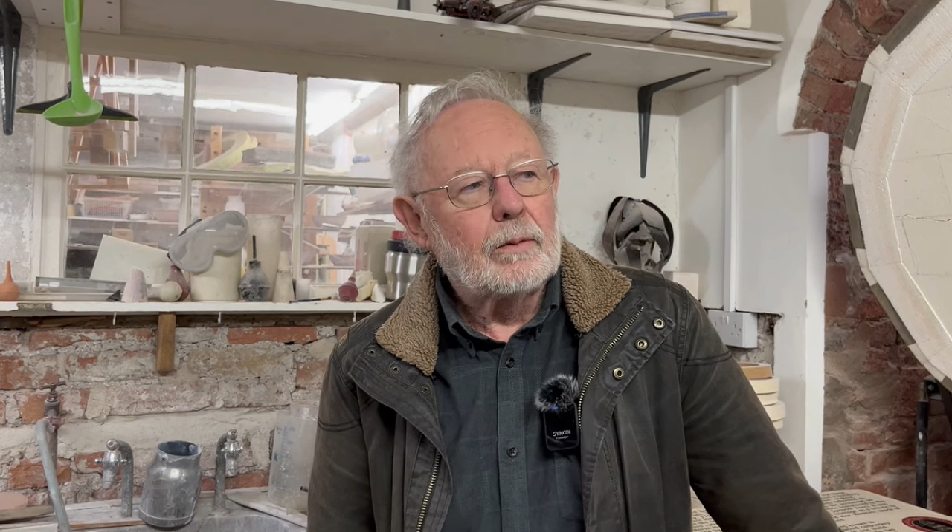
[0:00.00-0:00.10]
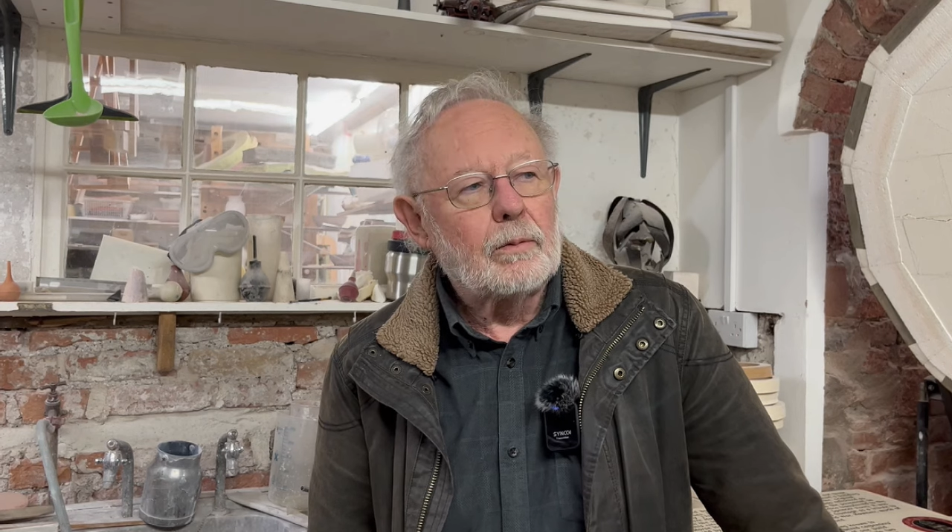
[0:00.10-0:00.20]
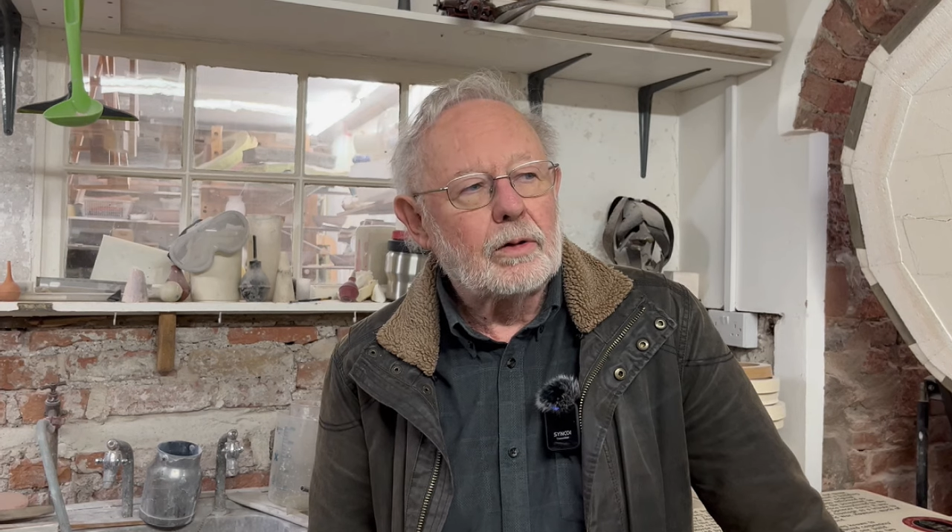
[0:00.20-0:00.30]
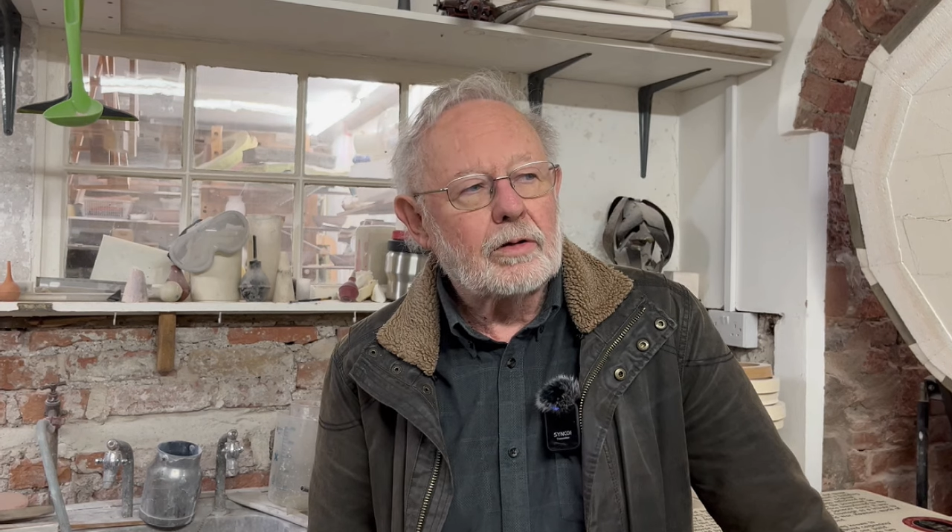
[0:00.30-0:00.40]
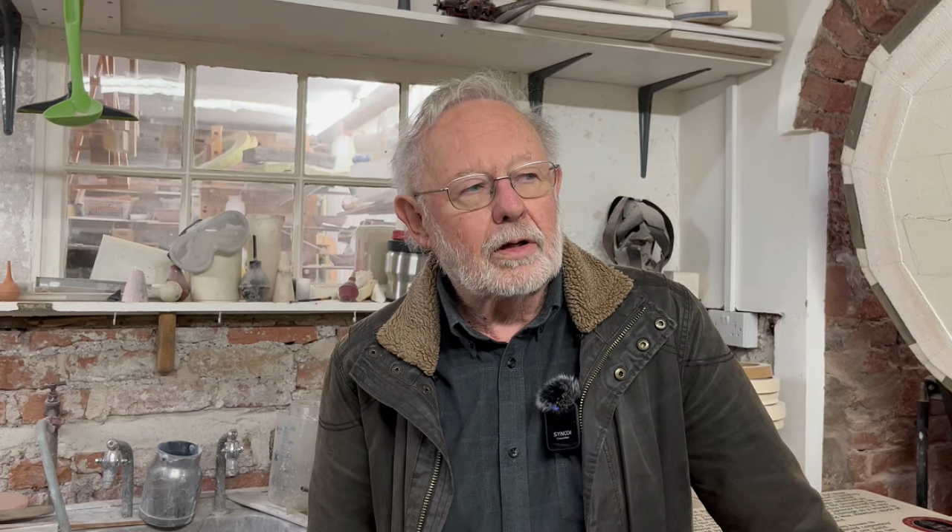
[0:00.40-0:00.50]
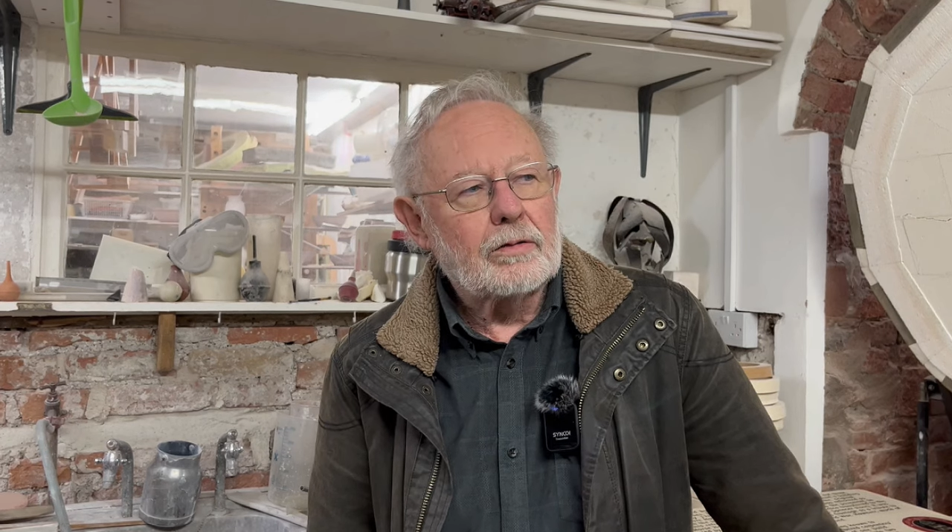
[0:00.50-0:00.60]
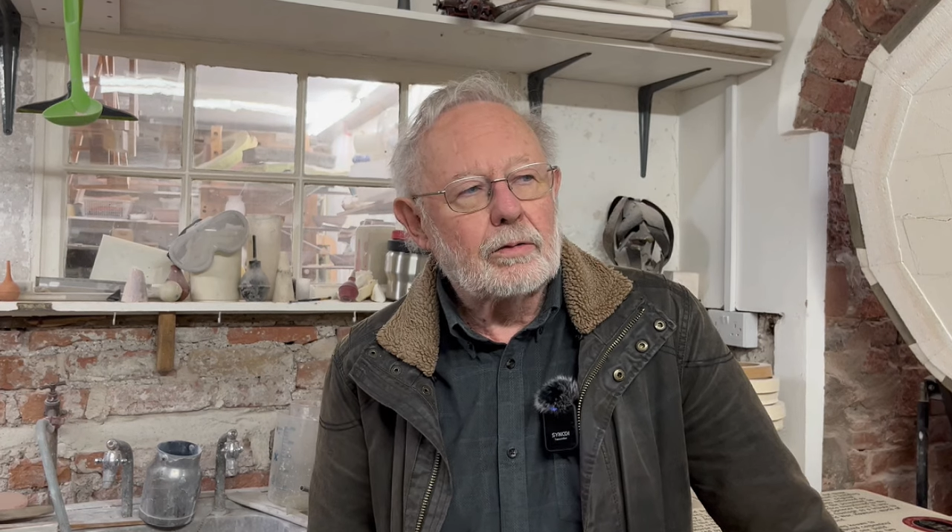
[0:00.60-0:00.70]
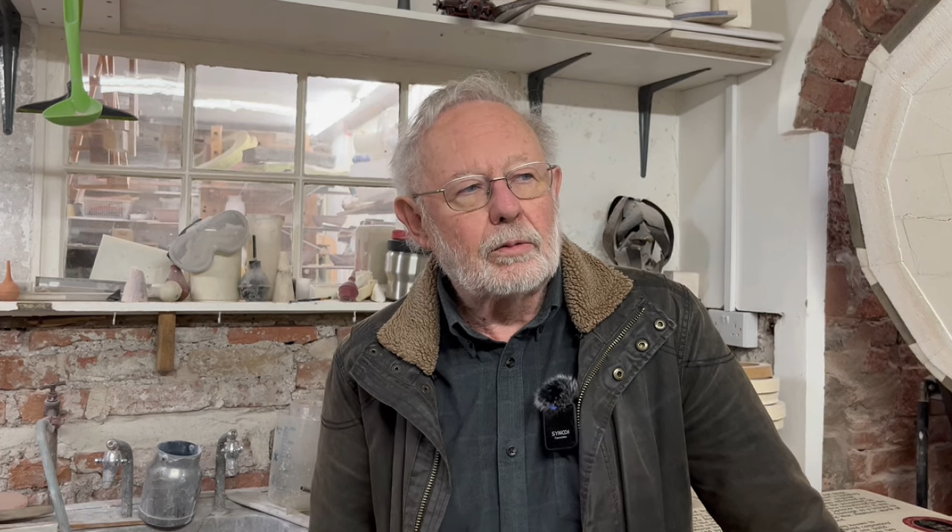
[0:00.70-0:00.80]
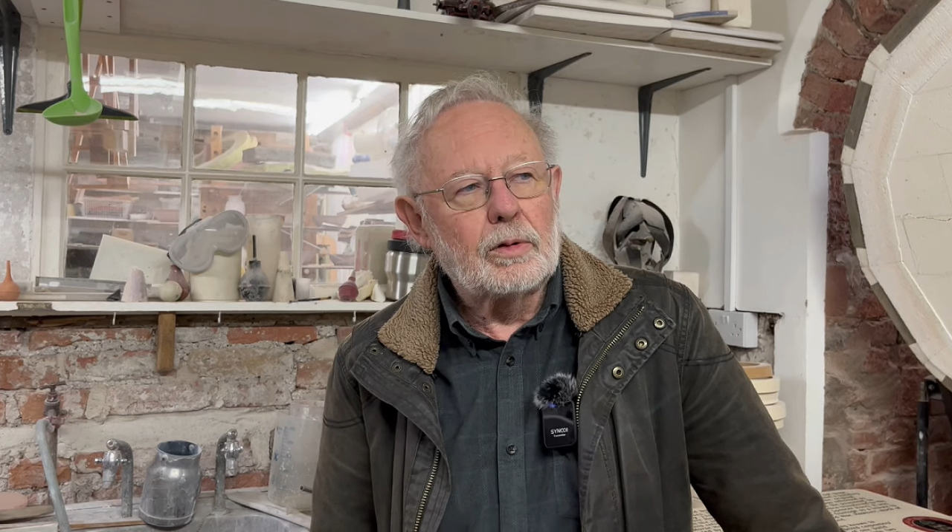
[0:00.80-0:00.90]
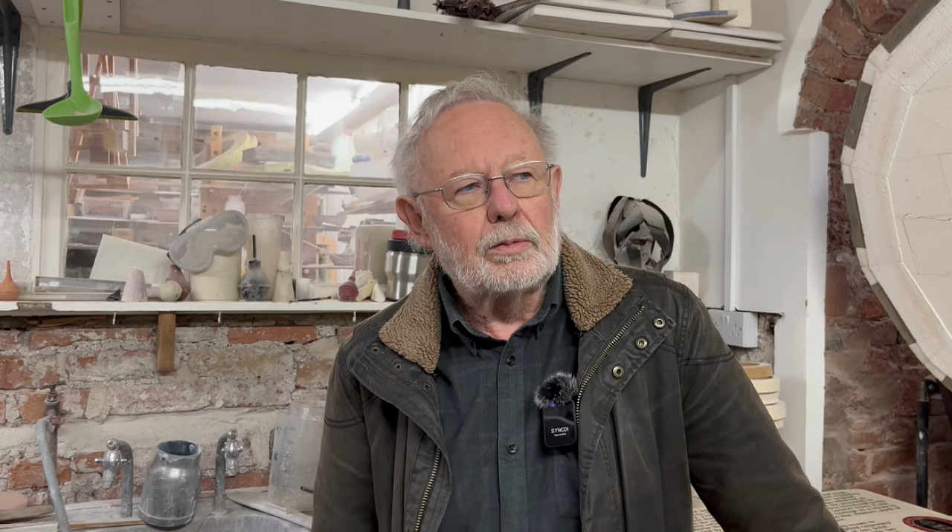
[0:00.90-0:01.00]
which I
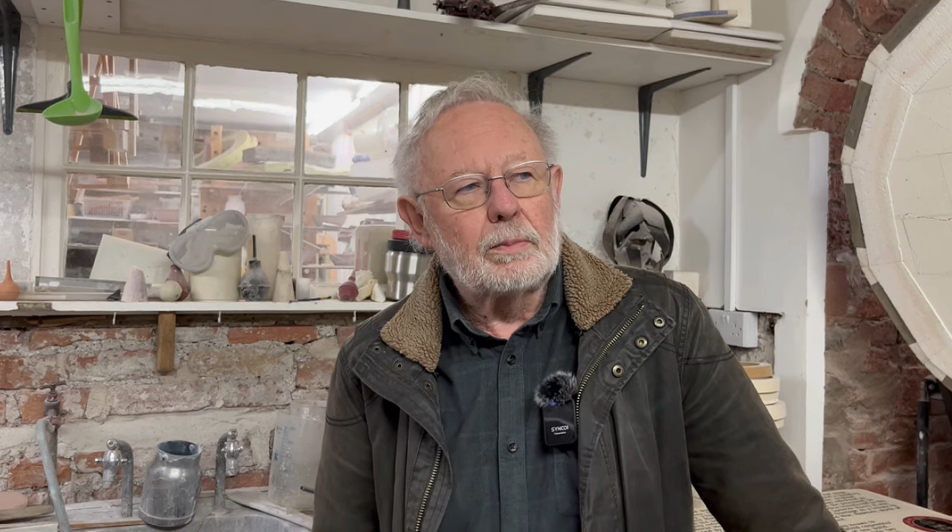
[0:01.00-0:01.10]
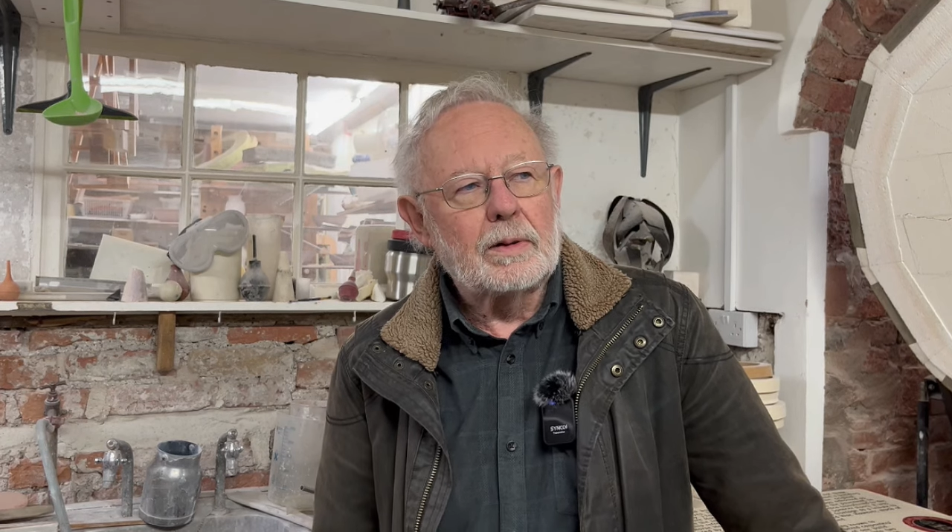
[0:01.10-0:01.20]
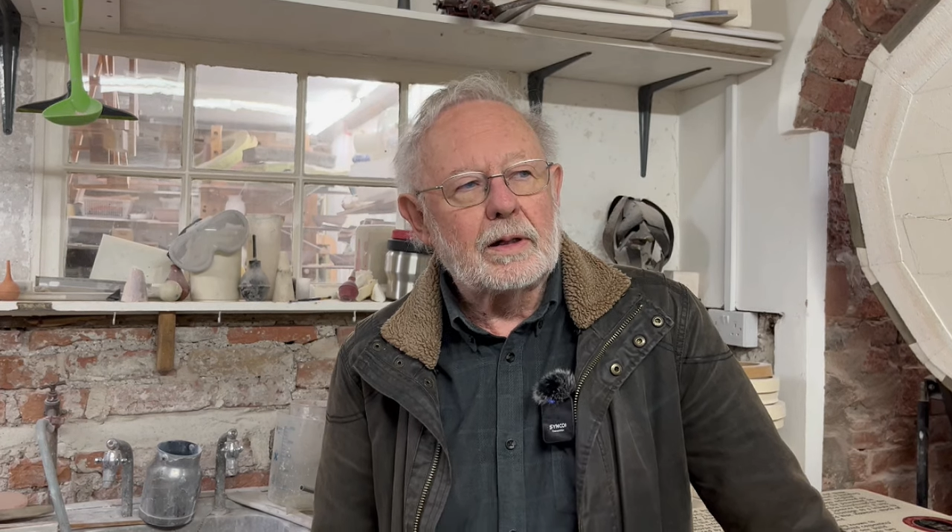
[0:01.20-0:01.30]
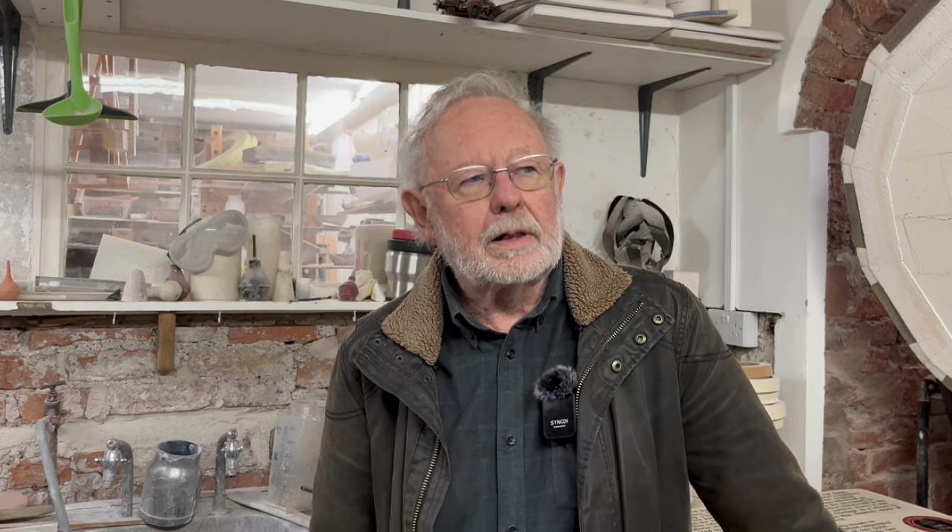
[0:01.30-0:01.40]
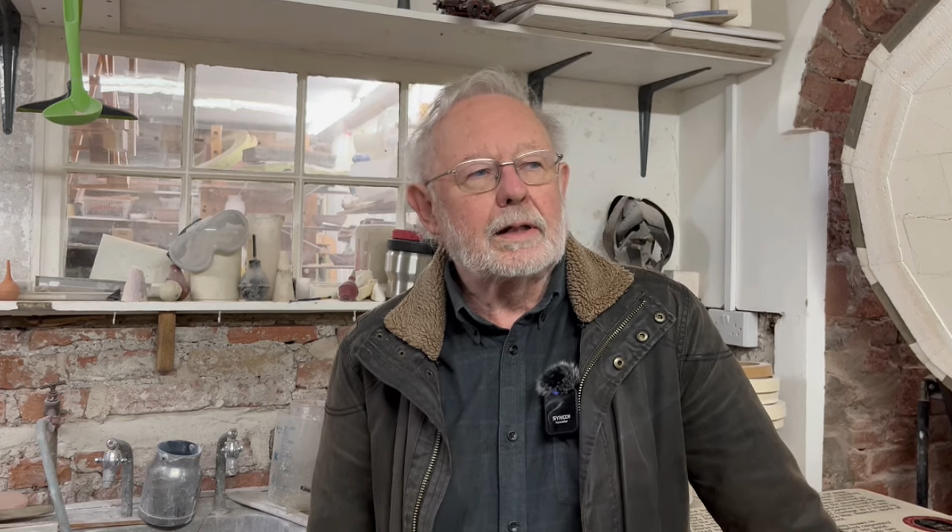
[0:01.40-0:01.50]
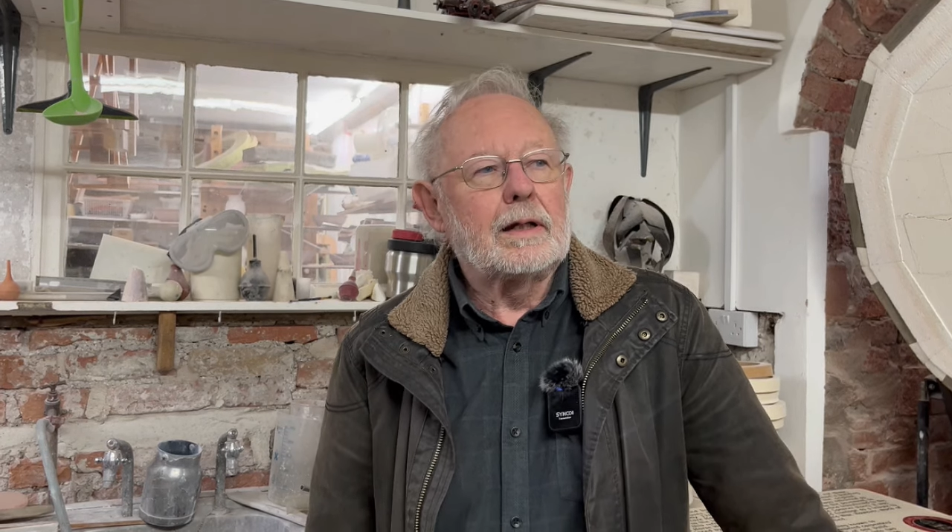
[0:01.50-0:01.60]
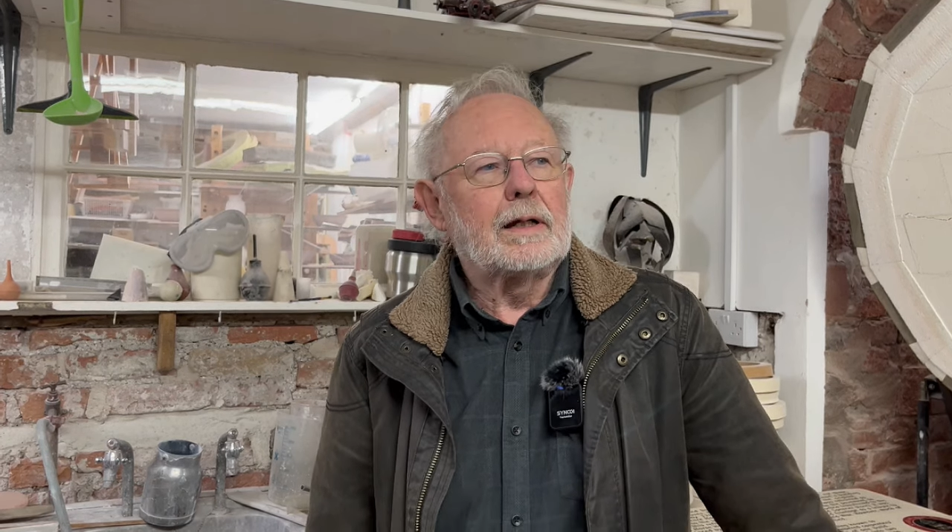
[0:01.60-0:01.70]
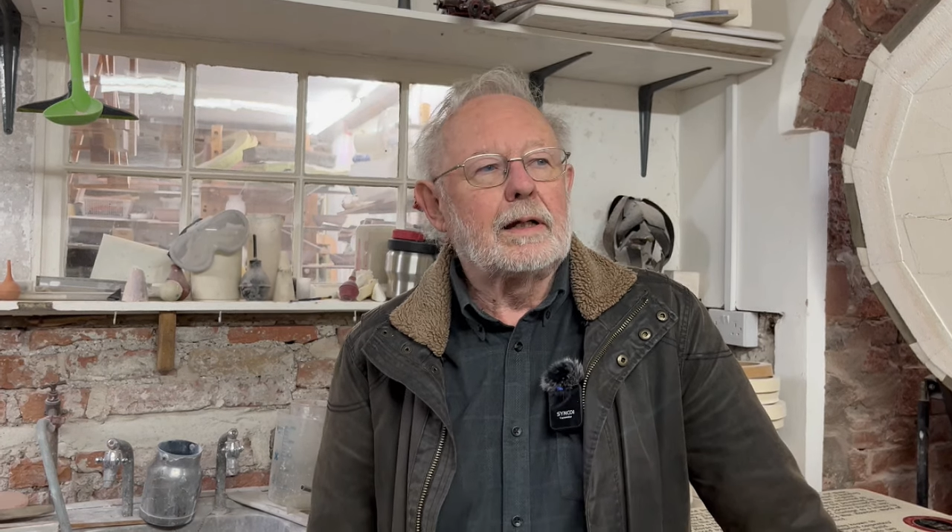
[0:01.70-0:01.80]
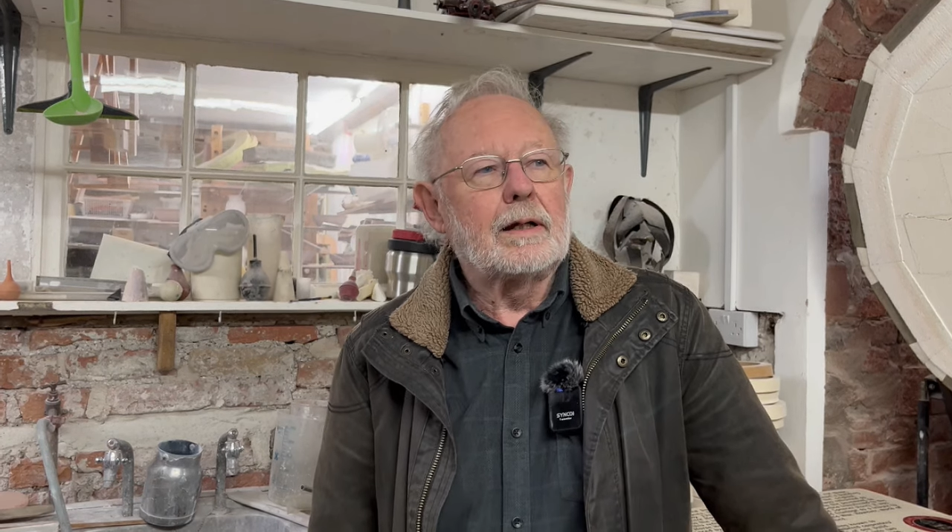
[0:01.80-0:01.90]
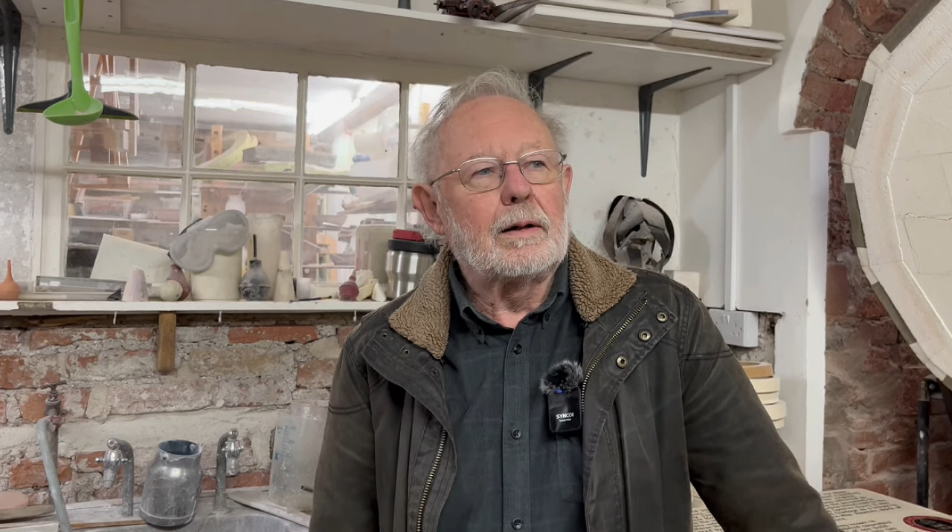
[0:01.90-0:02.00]
thought was
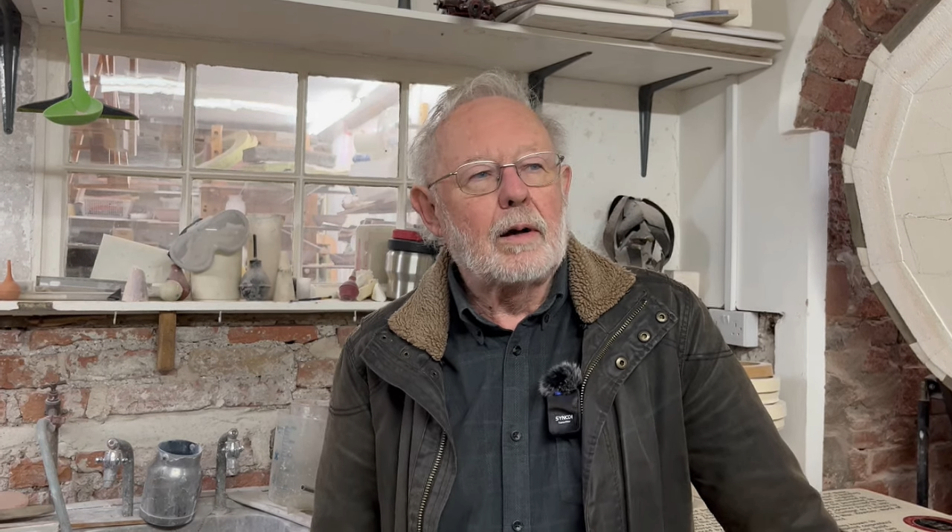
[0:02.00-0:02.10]
particularly uh,